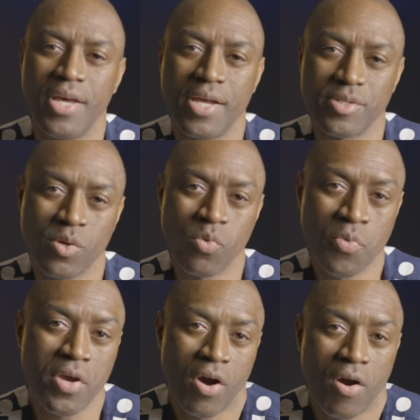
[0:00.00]
And so
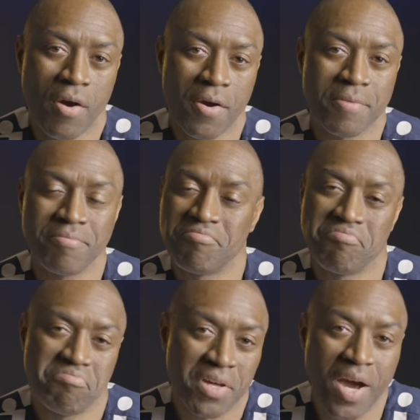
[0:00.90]
we are
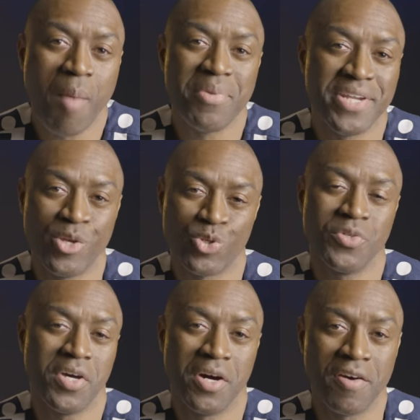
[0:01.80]
the
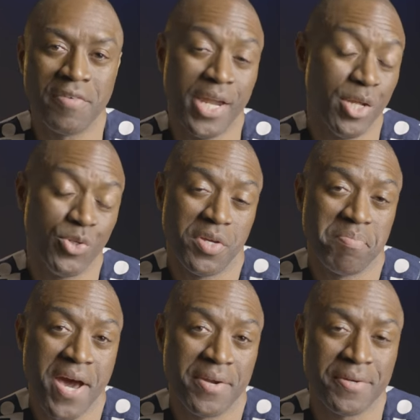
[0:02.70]
combination of energy and
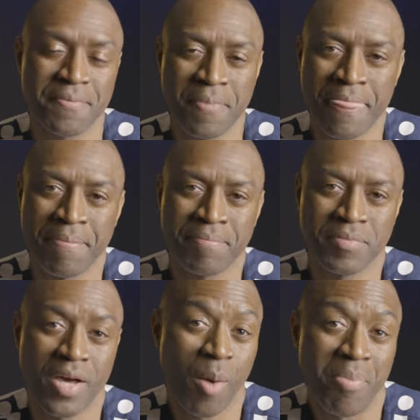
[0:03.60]
matter.
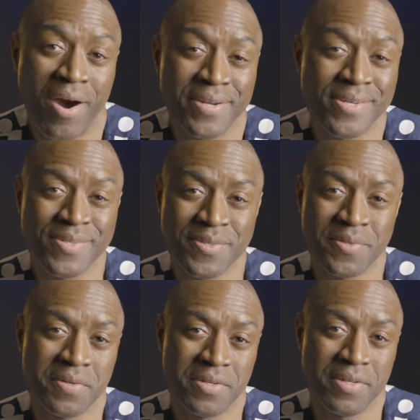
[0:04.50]
Our bodies
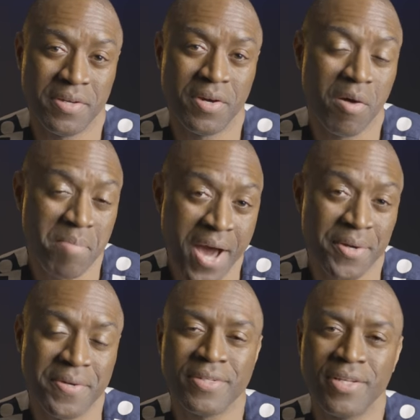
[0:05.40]
are
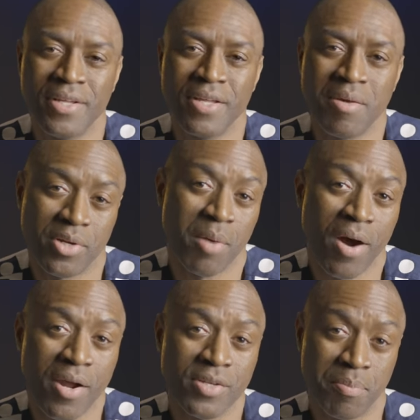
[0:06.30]
matter, but our
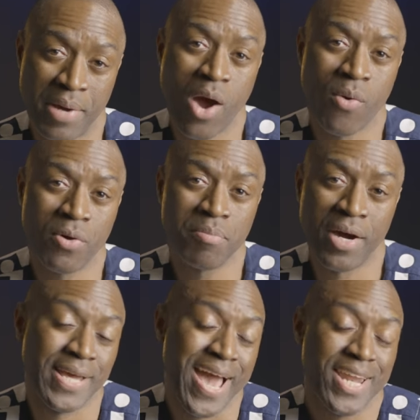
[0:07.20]
bodies are powered
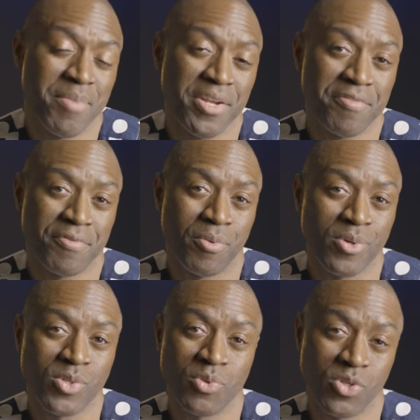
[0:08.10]
by an animating
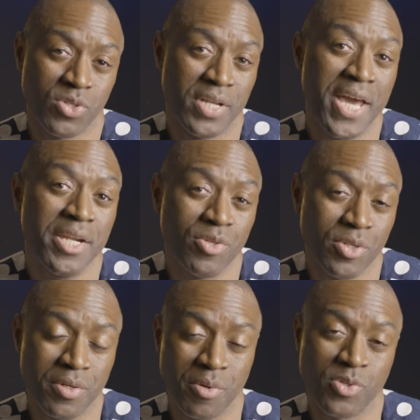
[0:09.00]
force, which is an
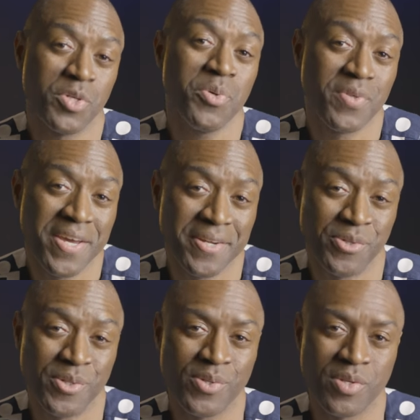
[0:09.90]
energy or a series of
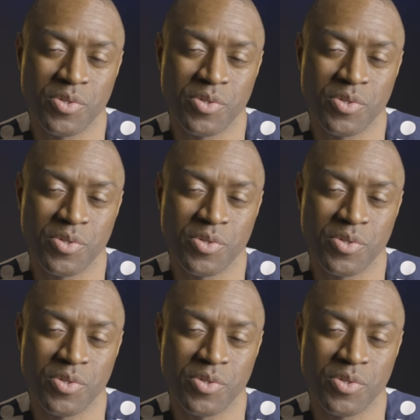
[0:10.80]
energies.